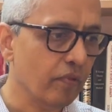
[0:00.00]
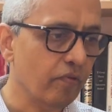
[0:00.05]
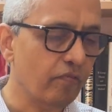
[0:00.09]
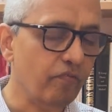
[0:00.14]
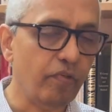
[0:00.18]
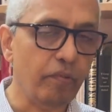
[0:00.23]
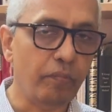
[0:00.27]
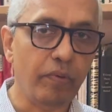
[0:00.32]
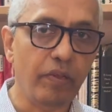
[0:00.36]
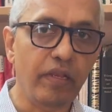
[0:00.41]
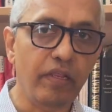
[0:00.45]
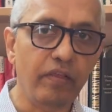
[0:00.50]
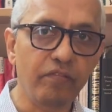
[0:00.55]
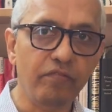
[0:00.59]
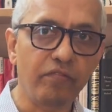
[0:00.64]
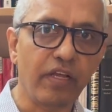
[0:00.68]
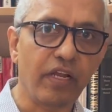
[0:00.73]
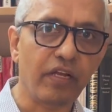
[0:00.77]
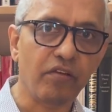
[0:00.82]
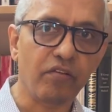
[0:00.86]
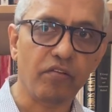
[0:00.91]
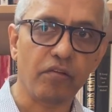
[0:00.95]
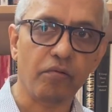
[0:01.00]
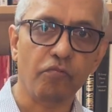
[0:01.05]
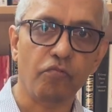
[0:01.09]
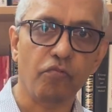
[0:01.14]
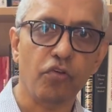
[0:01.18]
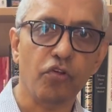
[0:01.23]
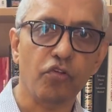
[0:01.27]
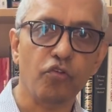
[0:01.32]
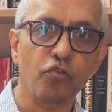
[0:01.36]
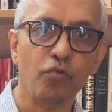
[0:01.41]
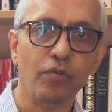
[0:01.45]
We believe that some
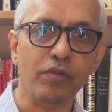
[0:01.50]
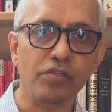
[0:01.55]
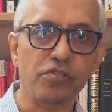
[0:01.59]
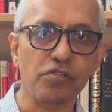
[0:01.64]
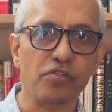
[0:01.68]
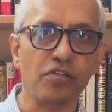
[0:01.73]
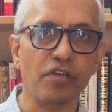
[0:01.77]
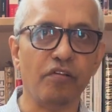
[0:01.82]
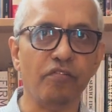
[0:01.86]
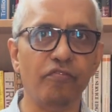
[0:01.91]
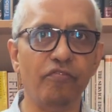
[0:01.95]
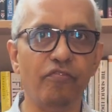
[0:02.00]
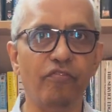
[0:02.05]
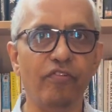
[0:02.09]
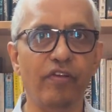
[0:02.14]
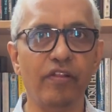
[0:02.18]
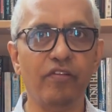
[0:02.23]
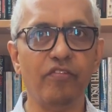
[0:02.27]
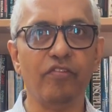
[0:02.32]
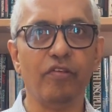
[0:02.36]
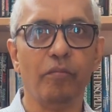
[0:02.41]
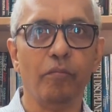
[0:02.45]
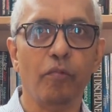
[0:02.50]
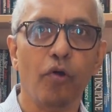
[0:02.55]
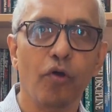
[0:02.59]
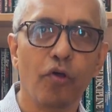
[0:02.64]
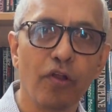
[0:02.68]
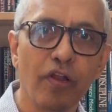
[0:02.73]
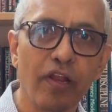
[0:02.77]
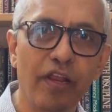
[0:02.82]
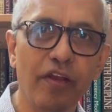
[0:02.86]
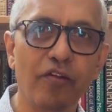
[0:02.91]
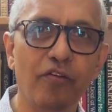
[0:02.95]
virtual stuff and some
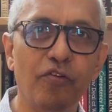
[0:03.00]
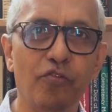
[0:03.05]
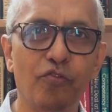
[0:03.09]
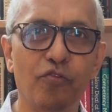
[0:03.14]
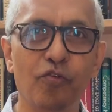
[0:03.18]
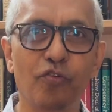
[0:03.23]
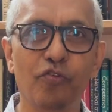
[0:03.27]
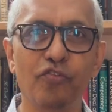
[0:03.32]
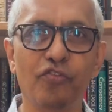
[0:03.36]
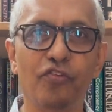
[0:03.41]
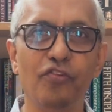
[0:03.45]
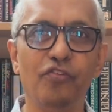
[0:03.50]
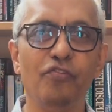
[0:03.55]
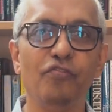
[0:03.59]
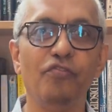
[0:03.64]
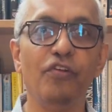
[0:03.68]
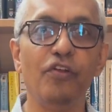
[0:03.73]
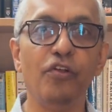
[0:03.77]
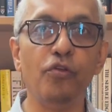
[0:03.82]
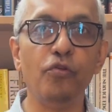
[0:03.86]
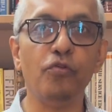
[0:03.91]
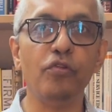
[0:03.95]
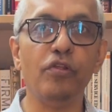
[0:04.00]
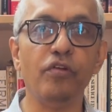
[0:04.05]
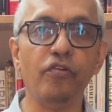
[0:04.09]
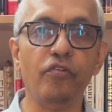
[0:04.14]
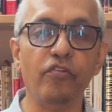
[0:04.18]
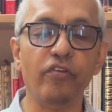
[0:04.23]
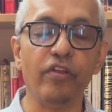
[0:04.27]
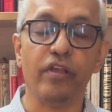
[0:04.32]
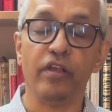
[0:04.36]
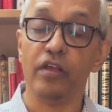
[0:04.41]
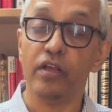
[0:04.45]
online resources will do the
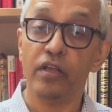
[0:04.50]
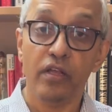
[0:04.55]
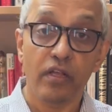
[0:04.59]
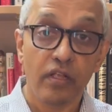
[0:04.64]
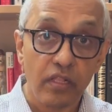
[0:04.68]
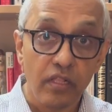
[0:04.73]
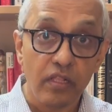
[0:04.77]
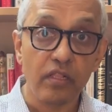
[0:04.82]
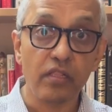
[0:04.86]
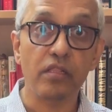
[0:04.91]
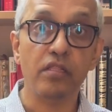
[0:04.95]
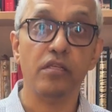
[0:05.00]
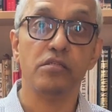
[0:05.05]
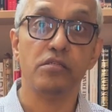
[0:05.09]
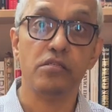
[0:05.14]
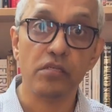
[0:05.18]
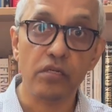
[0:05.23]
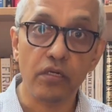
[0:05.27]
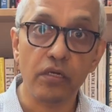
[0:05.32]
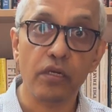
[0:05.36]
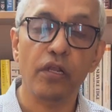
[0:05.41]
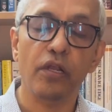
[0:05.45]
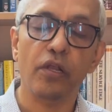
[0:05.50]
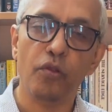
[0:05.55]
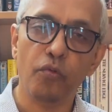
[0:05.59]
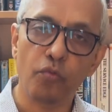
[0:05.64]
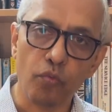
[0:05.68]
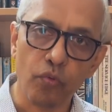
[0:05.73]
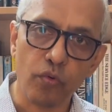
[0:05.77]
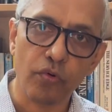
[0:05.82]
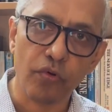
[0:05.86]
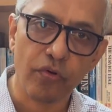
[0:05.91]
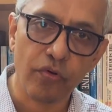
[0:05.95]
trick. They certainly
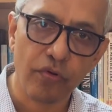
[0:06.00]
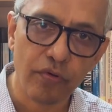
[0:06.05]
won't.